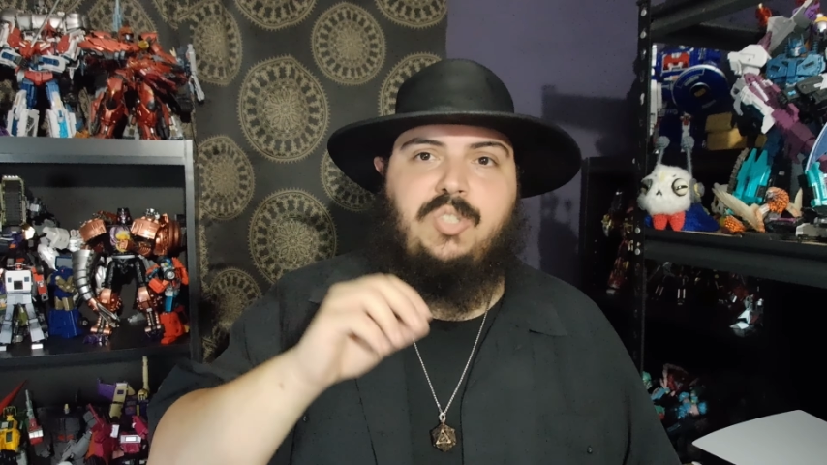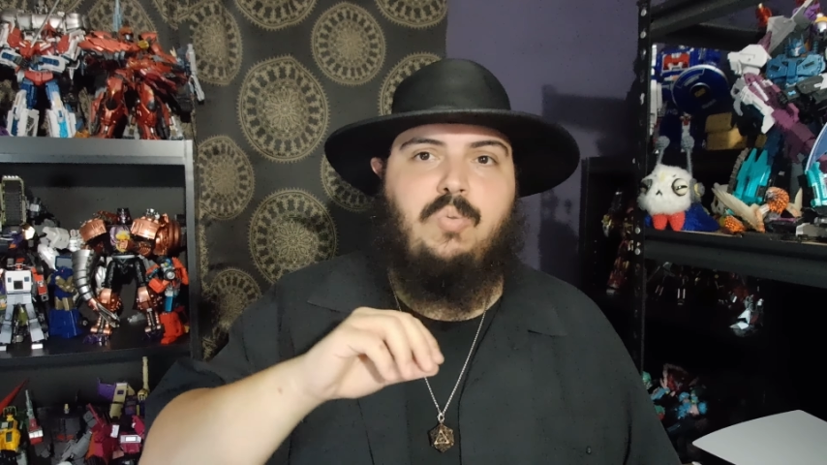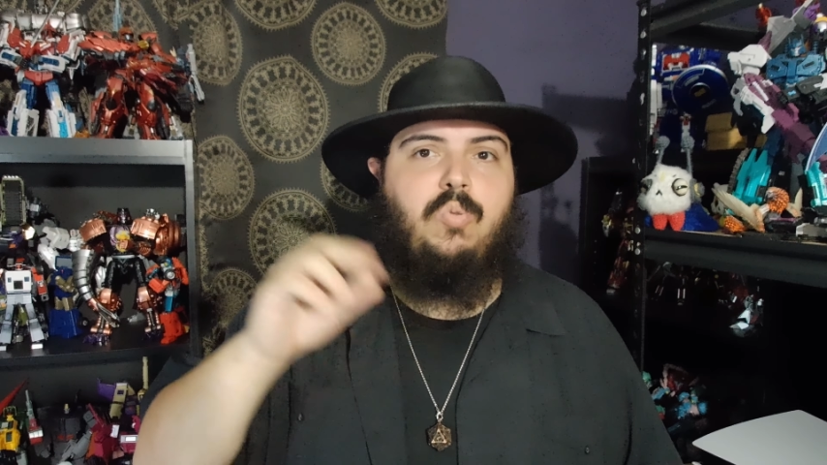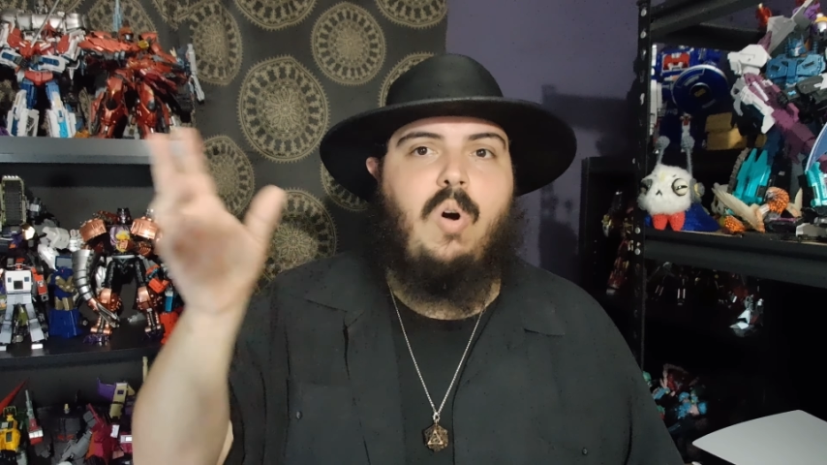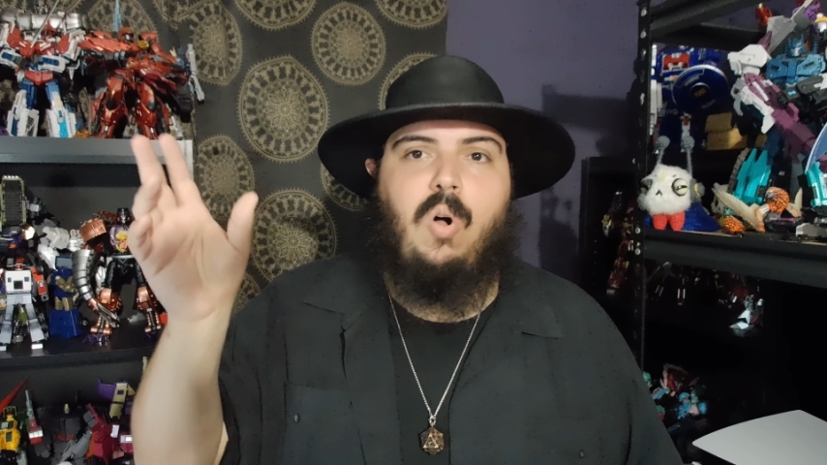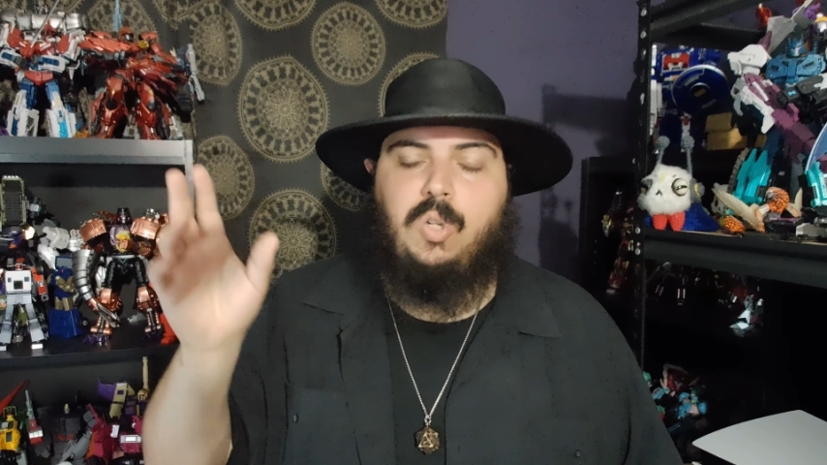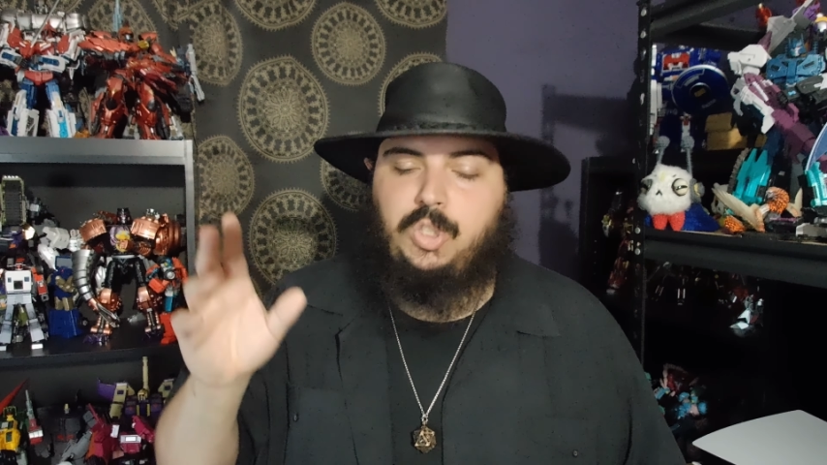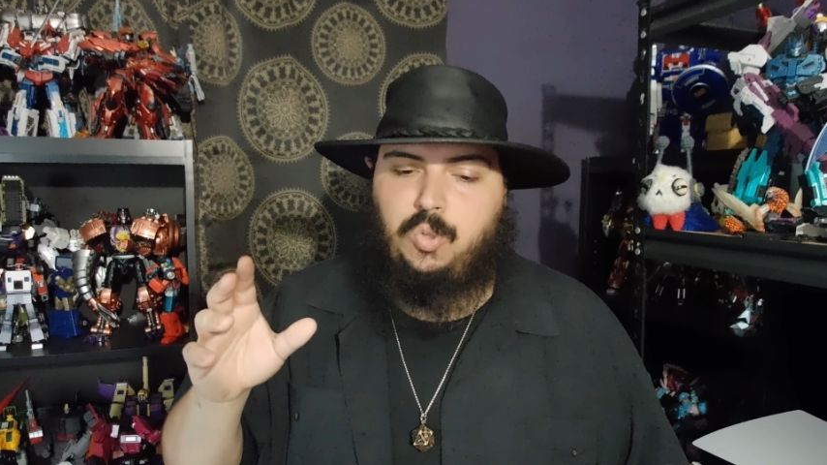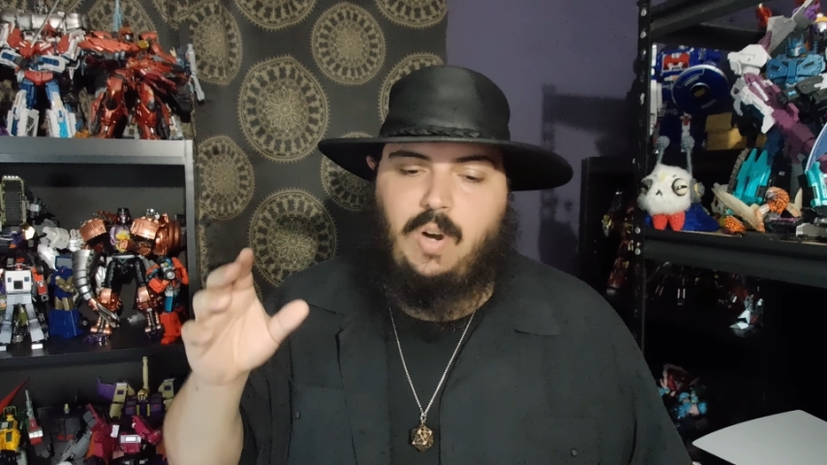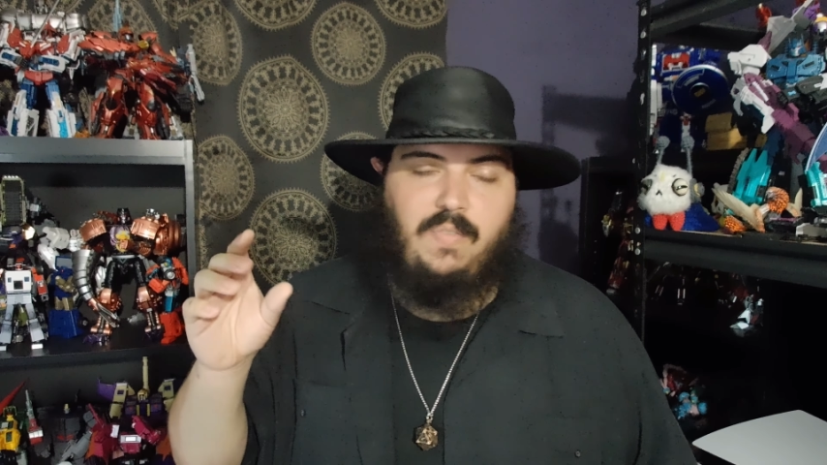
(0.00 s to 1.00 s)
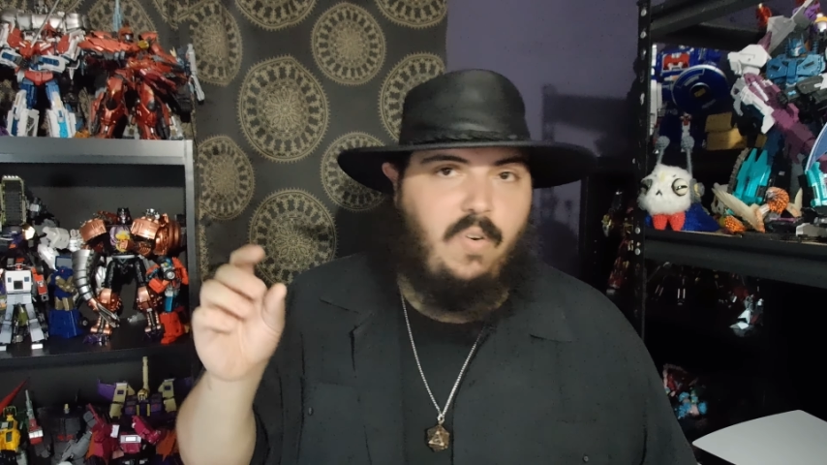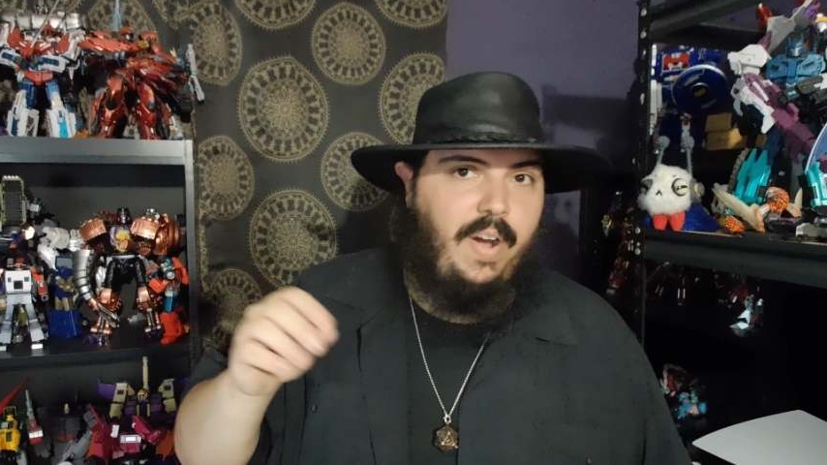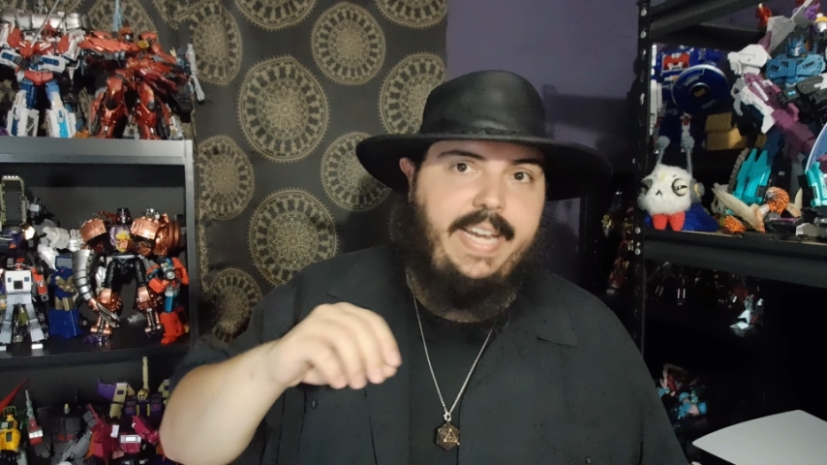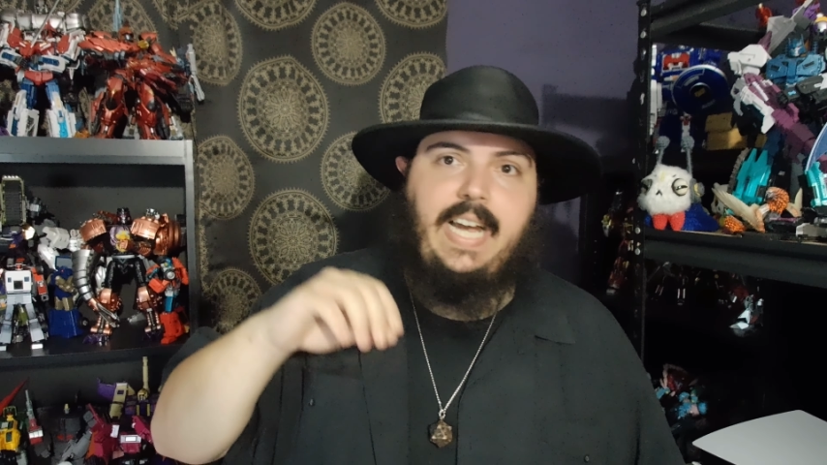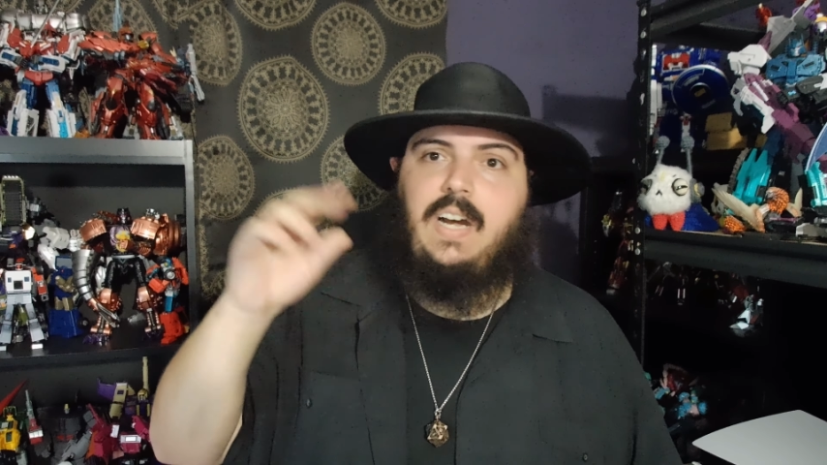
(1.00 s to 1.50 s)
to roll to
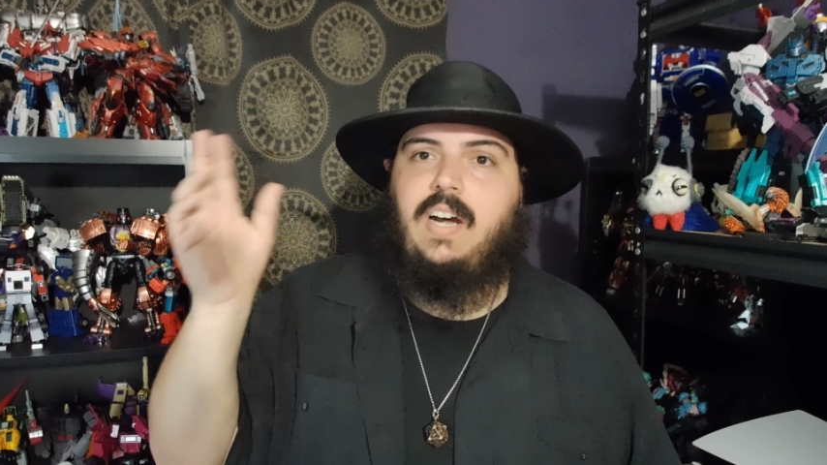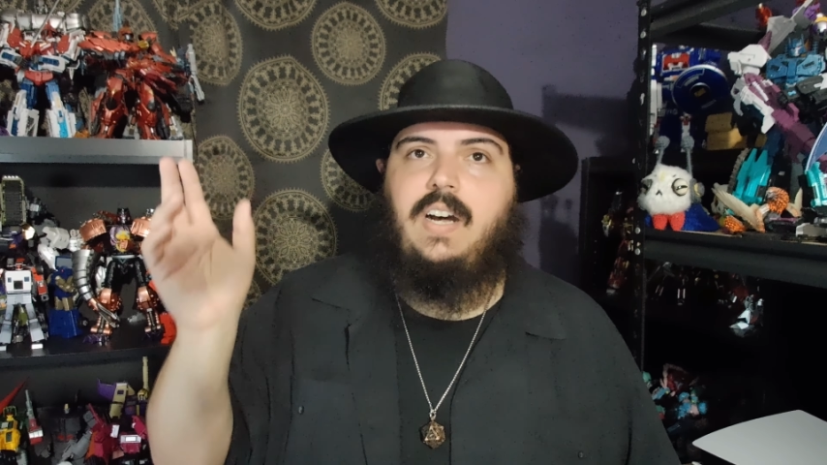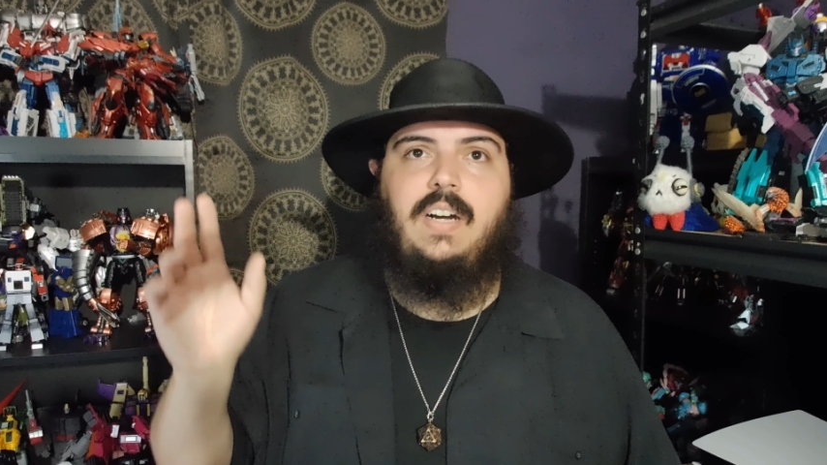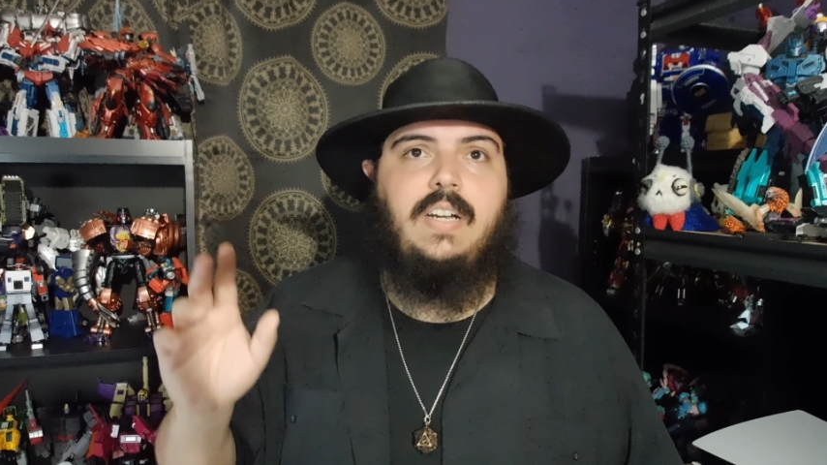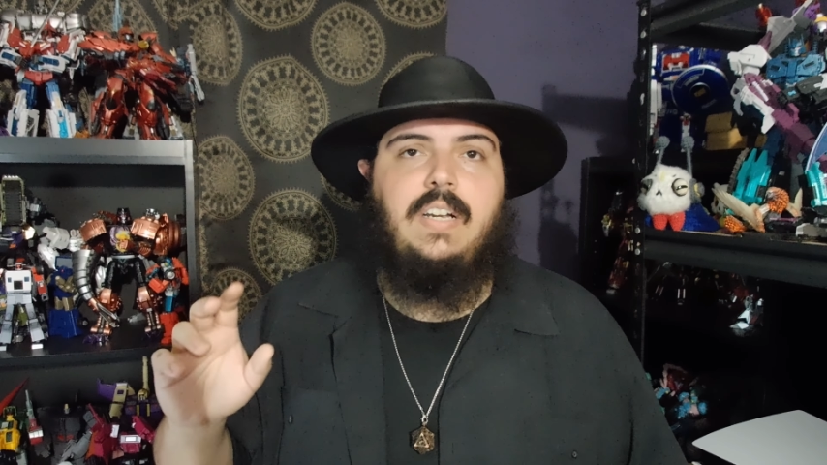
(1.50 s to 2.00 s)
avoid a